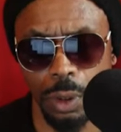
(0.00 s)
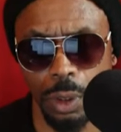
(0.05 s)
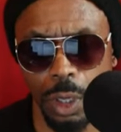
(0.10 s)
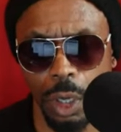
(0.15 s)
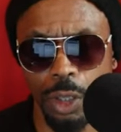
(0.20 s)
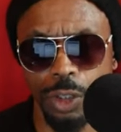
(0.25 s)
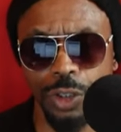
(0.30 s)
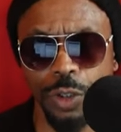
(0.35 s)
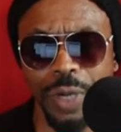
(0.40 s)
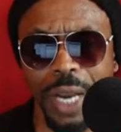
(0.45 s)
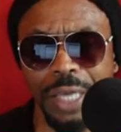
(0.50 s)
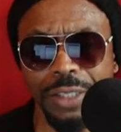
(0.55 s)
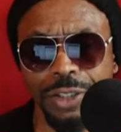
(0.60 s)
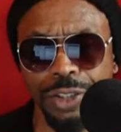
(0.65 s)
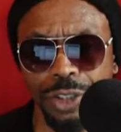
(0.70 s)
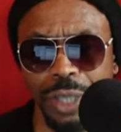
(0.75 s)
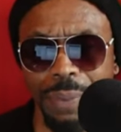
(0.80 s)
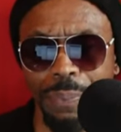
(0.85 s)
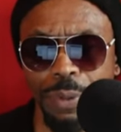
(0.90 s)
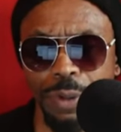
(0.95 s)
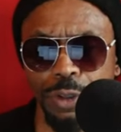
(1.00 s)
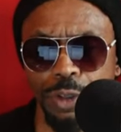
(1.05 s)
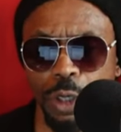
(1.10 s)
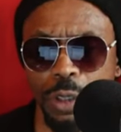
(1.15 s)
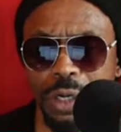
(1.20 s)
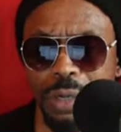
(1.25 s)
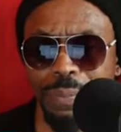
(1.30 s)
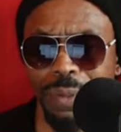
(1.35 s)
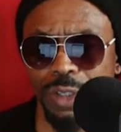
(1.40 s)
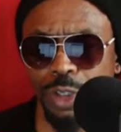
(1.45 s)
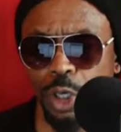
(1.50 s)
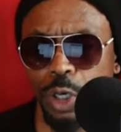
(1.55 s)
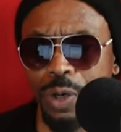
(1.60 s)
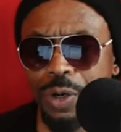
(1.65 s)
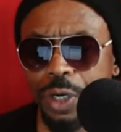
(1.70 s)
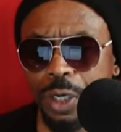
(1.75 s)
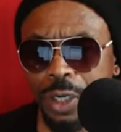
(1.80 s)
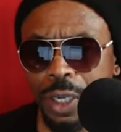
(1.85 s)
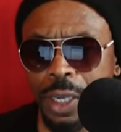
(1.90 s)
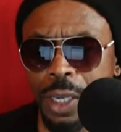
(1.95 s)
So that Sheppard-Towner
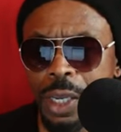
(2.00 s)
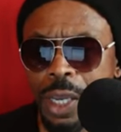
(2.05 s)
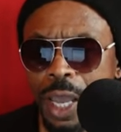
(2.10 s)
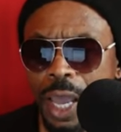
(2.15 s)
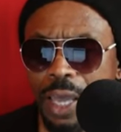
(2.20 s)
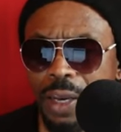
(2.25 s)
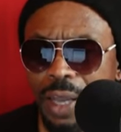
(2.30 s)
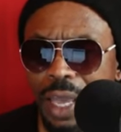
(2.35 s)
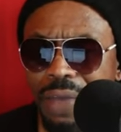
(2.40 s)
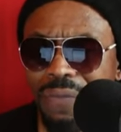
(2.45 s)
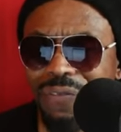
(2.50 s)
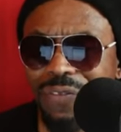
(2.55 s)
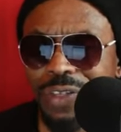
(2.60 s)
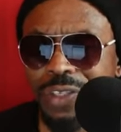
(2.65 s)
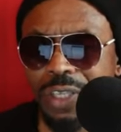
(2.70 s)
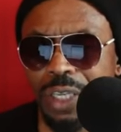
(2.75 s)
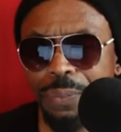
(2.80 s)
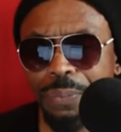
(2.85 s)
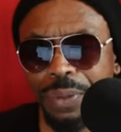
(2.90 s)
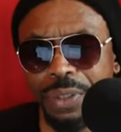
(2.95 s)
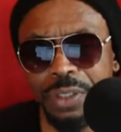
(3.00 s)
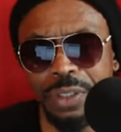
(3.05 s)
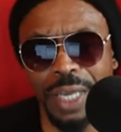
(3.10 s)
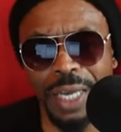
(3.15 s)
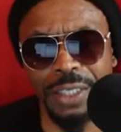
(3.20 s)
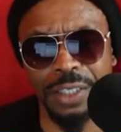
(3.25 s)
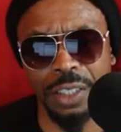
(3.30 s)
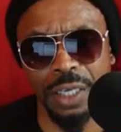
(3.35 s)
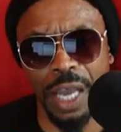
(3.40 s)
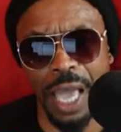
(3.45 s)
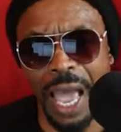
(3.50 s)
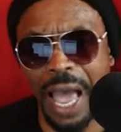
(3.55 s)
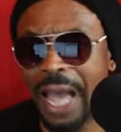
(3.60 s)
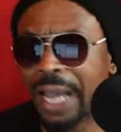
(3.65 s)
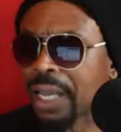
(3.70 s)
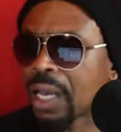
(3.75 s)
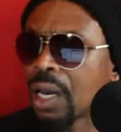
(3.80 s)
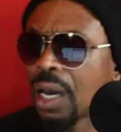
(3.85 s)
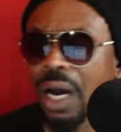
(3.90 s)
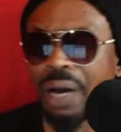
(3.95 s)
Maternity and Infancy Protection
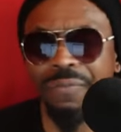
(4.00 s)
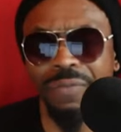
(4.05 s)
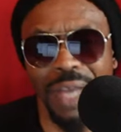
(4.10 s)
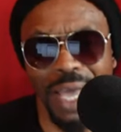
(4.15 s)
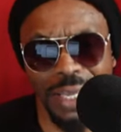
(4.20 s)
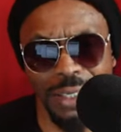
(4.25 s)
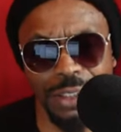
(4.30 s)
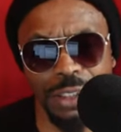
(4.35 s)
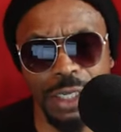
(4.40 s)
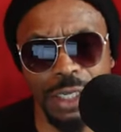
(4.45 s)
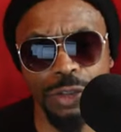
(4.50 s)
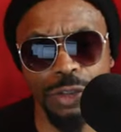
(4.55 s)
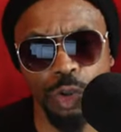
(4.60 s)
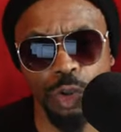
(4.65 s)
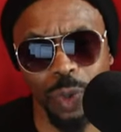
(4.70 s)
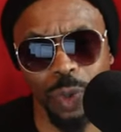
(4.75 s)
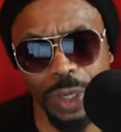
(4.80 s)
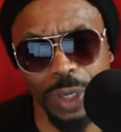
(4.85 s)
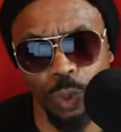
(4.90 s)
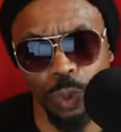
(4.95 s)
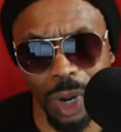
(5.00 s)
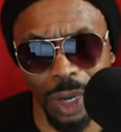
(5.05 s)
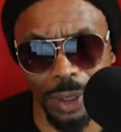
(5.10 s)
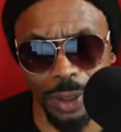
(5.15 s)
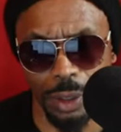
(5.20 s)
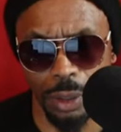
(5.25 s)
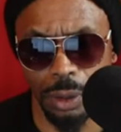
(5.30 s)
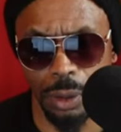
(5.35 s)
Act of nineteen twenty-one.